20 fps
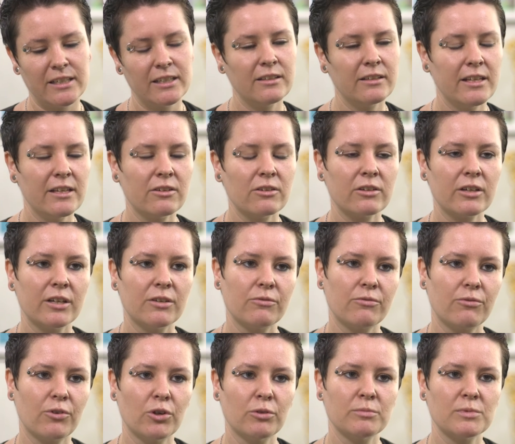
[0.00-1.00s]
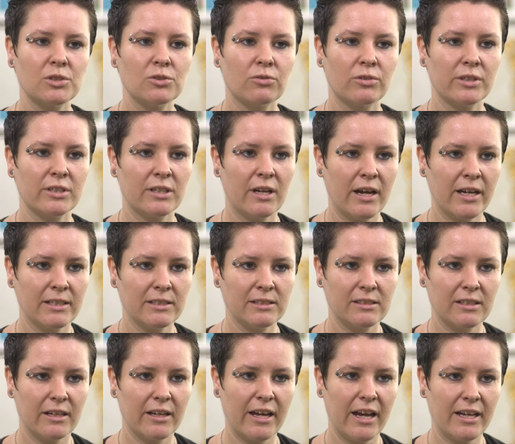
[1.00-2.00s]
It neither confirms nor denies
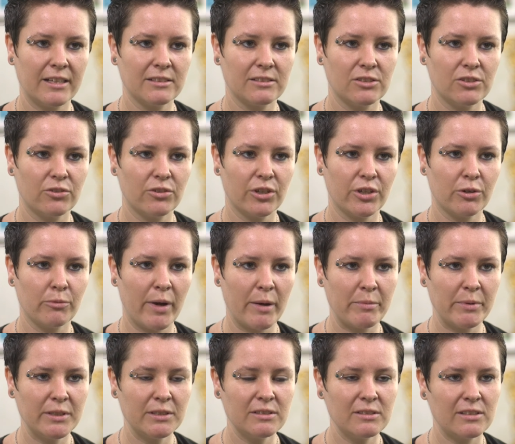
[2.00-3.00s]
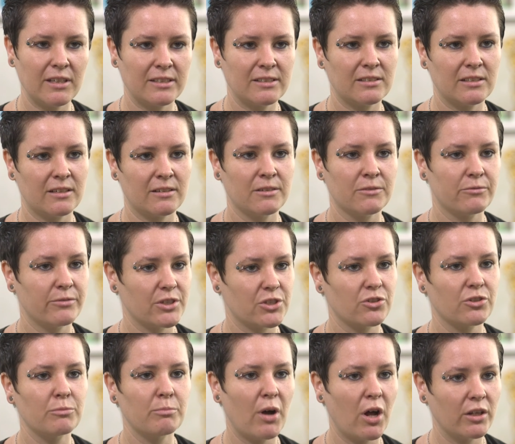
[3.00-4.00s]
that it has nuclear weapons as an
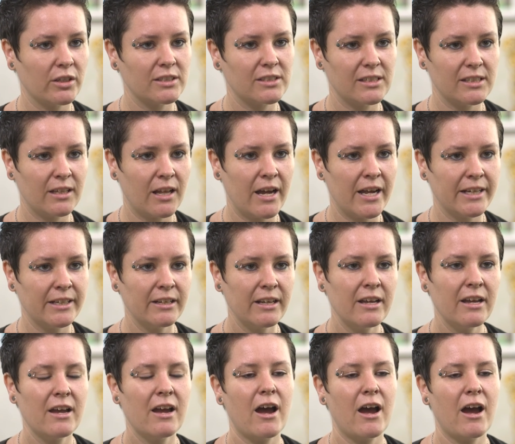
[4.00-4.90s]
official policy line,